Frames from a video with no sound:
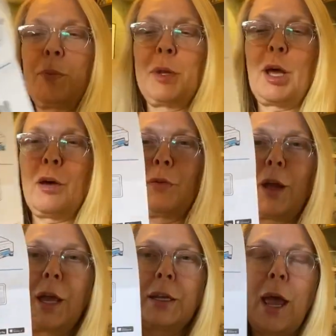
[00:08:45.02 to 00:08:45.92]
it over,
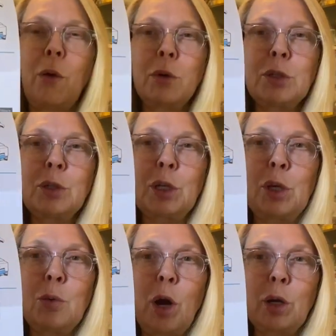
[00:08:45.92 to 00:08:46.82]
and now we're to the
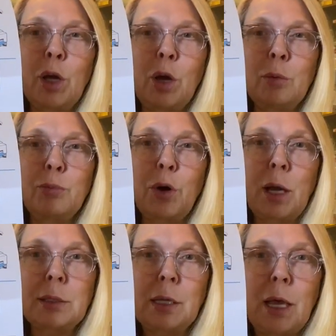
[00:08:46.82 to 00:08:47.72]
QR code
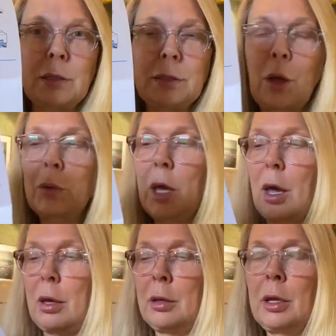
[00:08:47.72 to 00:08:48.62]
process.
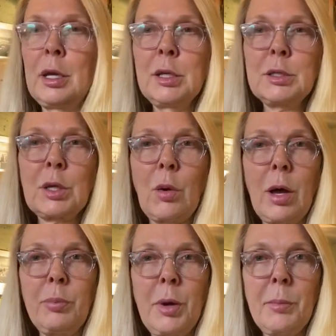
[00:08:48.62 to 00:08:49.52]
Okay, so
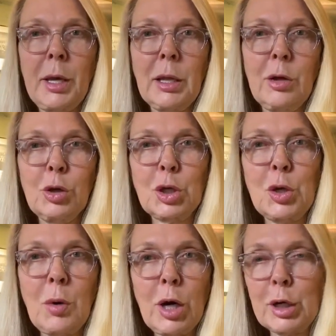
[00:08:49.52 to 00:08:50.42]
I put my little
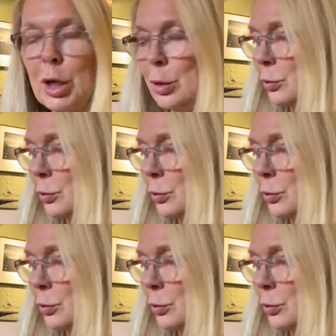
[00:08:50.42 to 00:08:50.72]
QR code